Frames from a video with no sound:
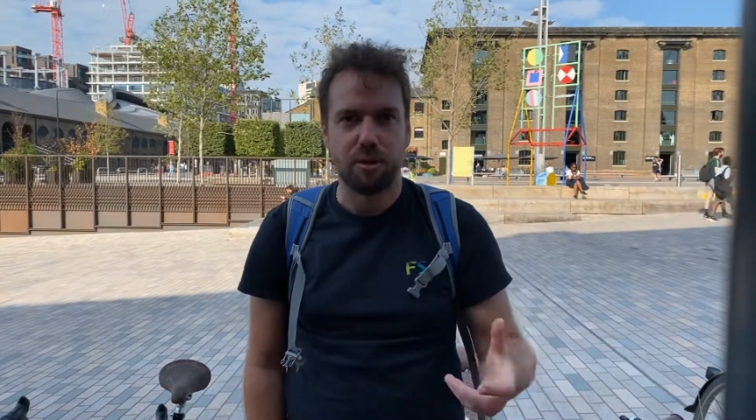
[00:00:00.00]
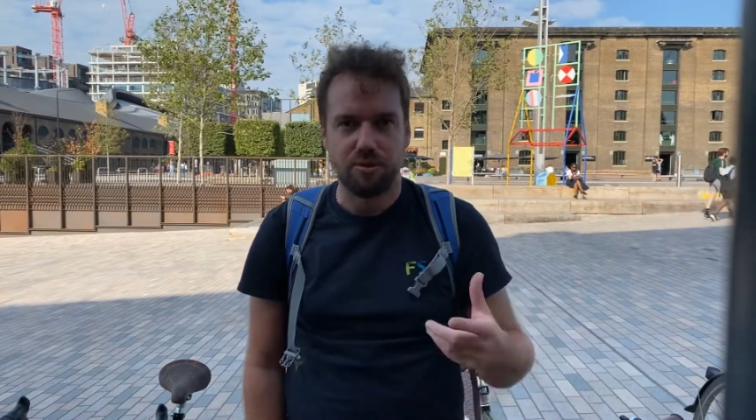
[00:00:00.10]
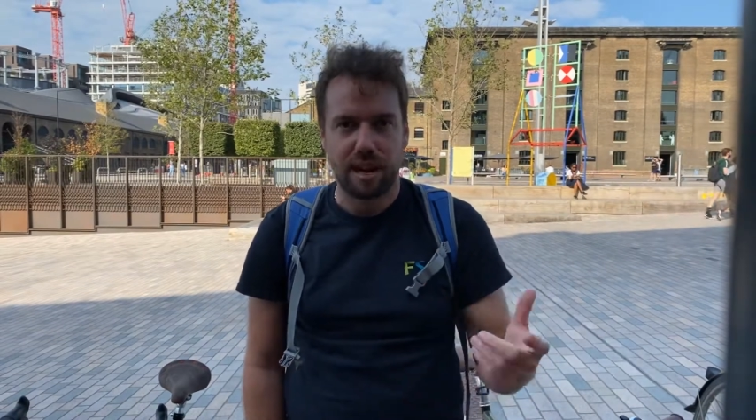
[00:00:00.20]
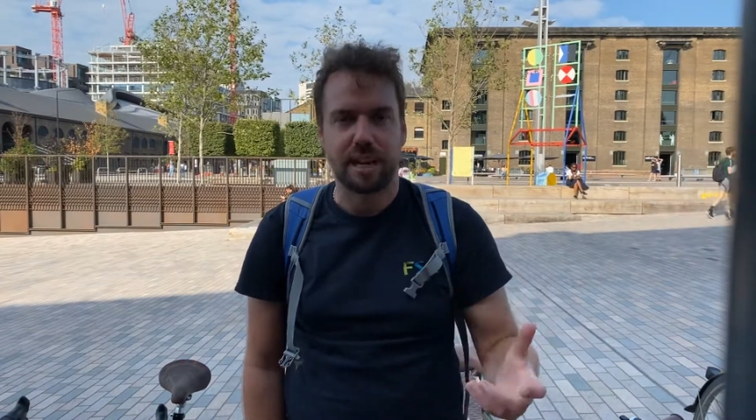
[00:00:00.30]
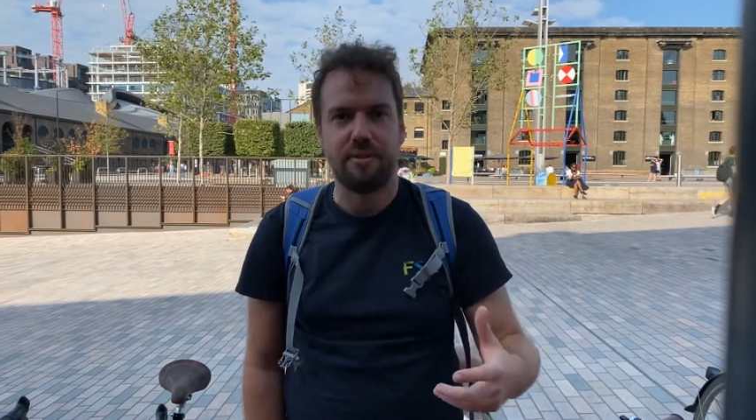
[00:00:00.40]

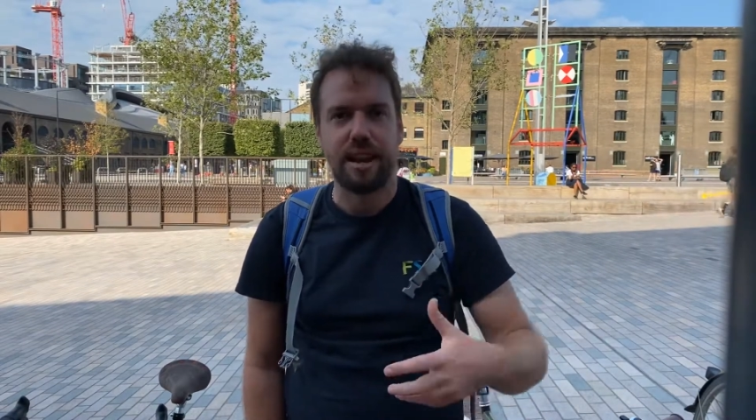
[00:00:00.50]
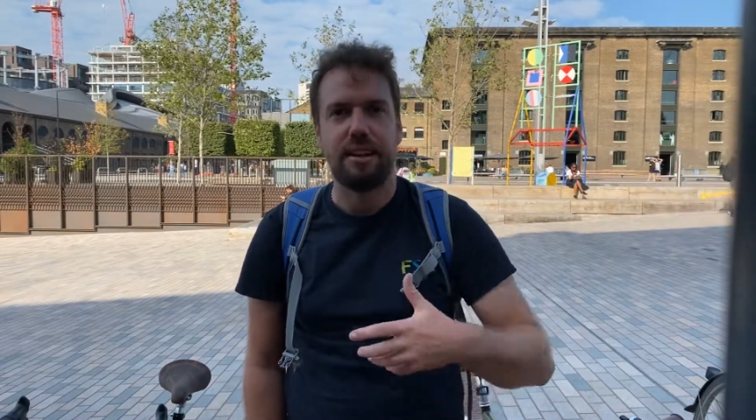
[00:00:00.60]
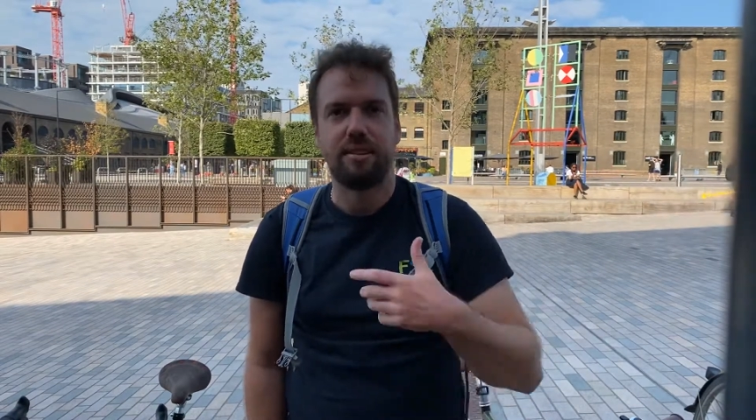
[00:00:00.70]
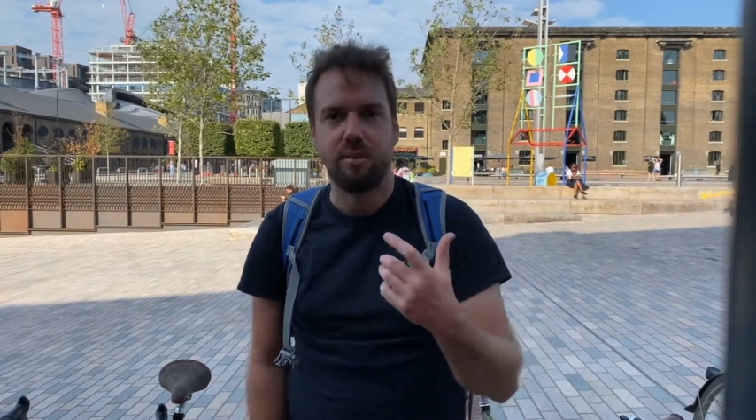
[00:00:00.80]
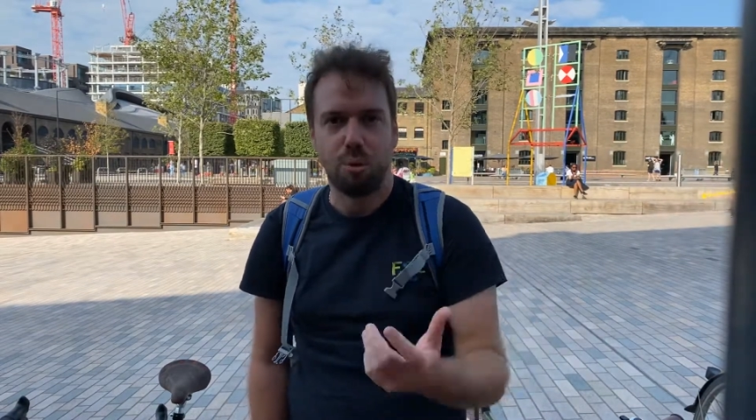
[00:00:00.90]
flooding
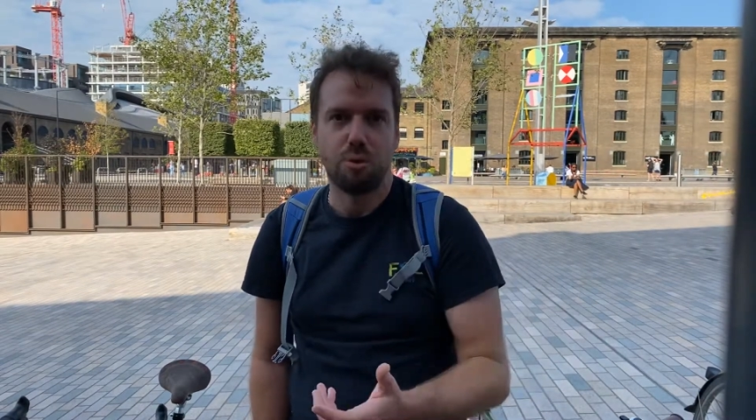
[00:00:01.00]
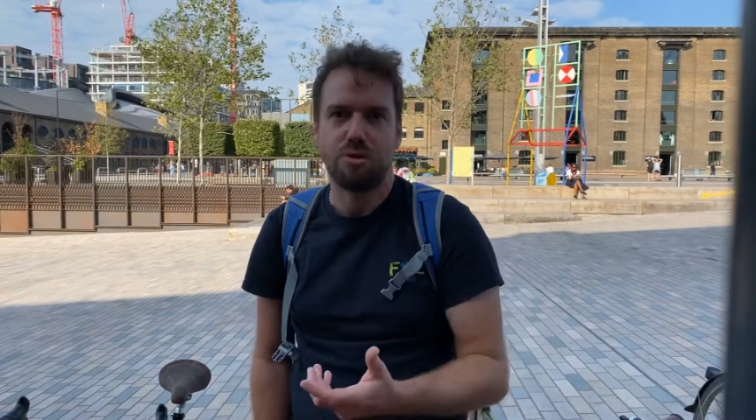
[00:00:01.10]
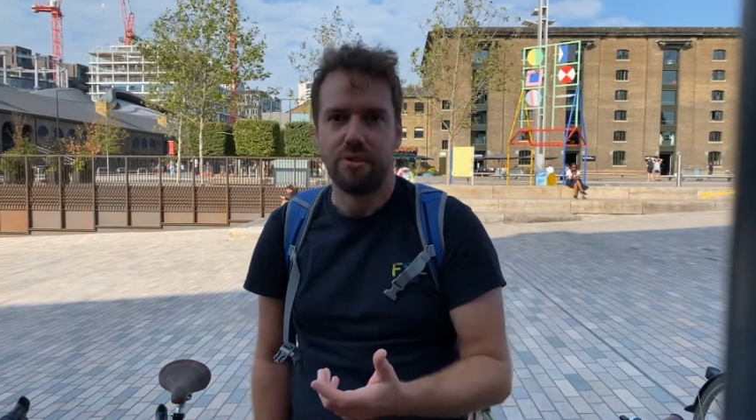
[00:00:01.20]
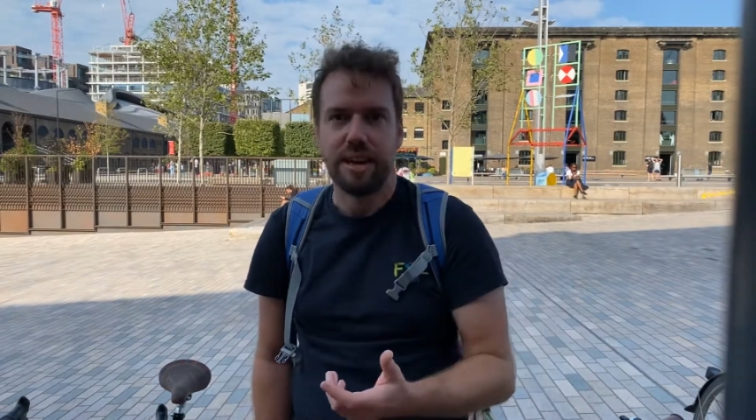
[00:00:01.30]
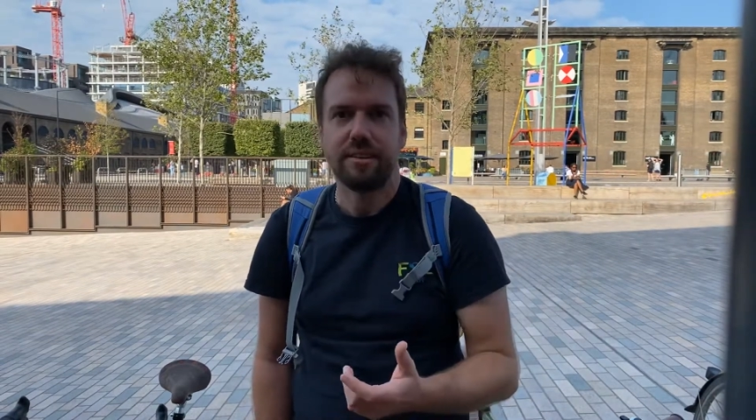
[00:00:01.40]
events and water
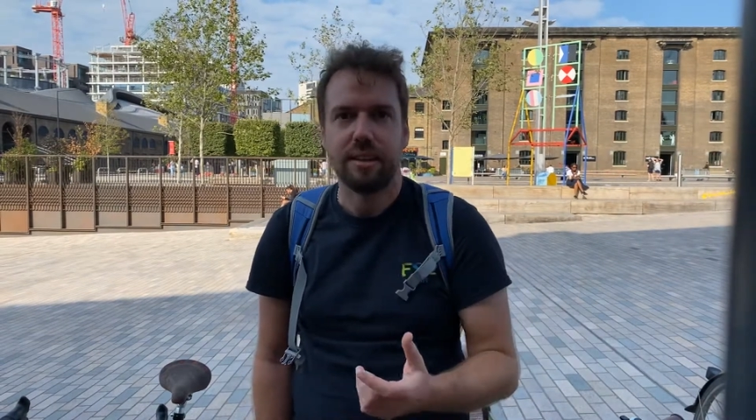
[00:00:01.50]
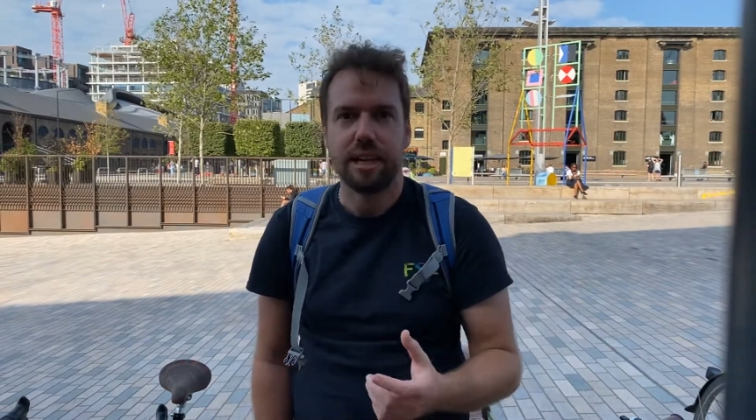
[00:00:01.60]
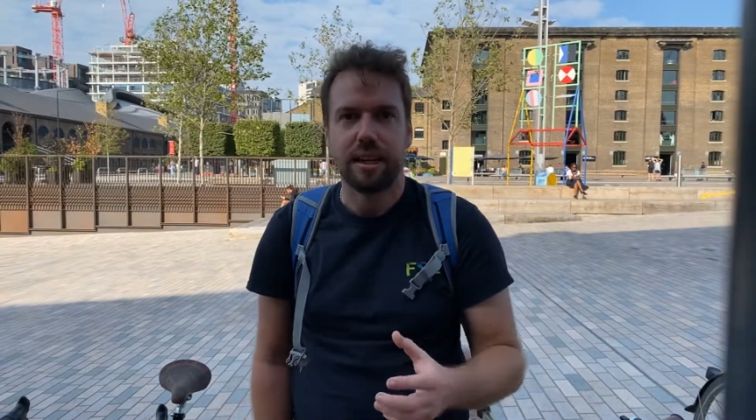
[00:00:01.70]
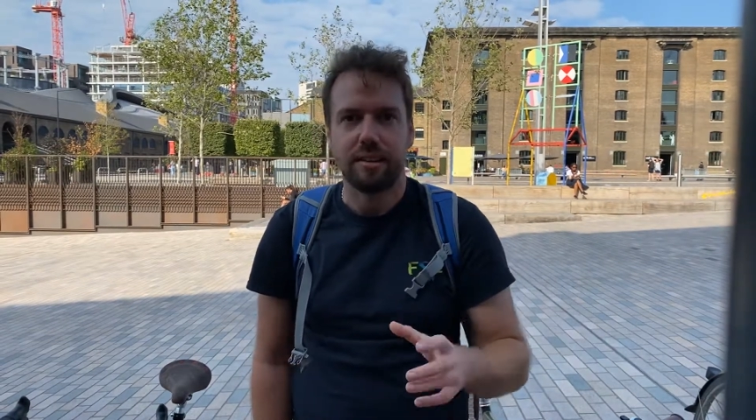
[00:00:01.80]
events and things.